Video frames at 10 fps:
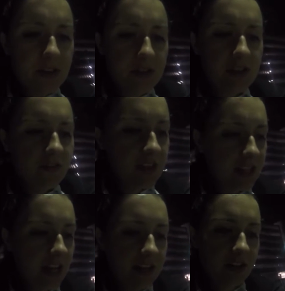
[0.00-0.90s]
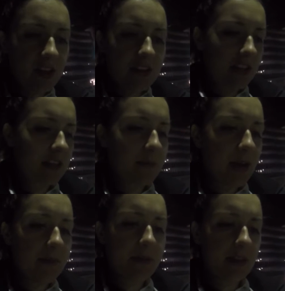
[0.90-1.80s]
notion of disguise crossing his
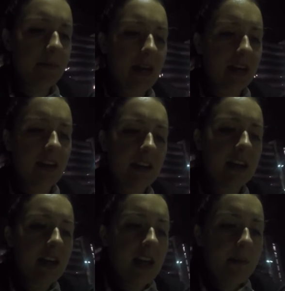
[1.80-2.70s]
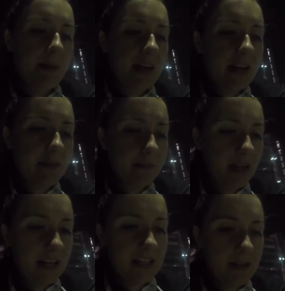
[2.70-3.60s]
mind put them back on.
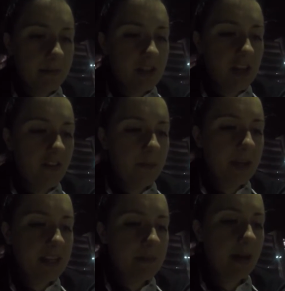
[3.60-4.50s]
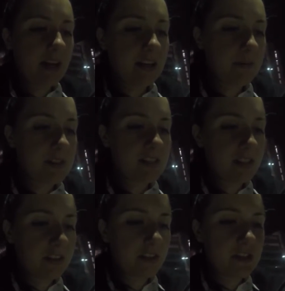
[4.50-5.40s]
behind him, the chief of municipality was still
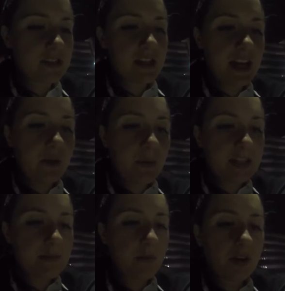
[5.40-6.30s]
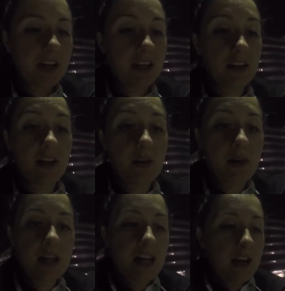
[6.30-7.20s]
engrossed. Now once more he could go.
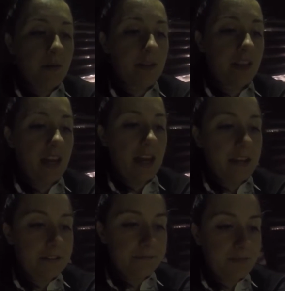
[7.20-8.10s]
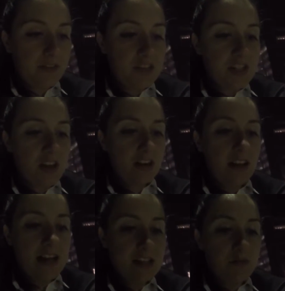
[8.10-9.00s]
With the aid of his dark
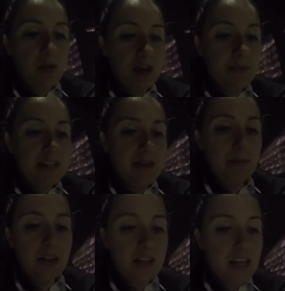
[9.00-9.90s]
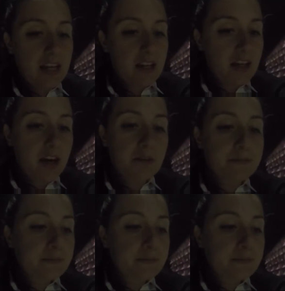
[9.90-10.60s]
glasses, what could be simpler? He could go.